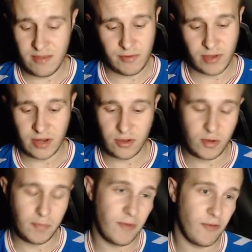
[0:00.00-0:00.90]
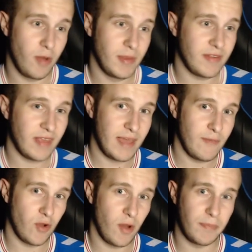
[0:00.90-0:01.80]
It was a good performance.
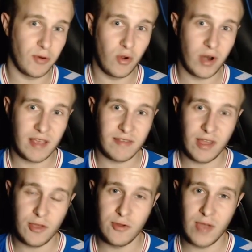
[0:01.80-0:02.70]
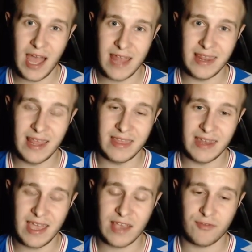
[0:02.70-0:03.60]
We've got progress now in
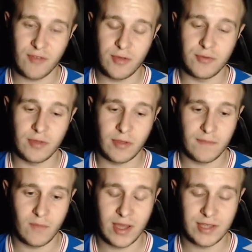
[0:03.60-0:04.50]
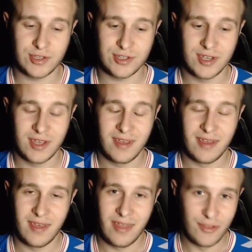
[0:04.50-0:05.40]
the next round, which
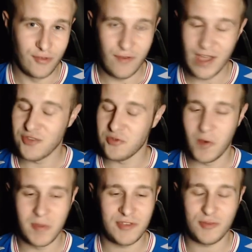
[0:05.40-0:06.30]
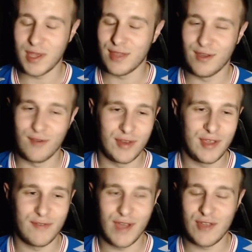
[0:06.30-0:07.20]
the revenge will be sweet. The
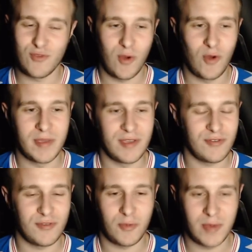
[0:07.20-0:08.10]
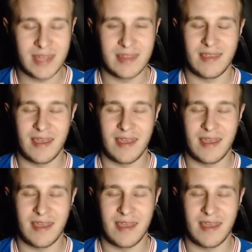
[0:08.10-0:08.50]
revenge will be sweet.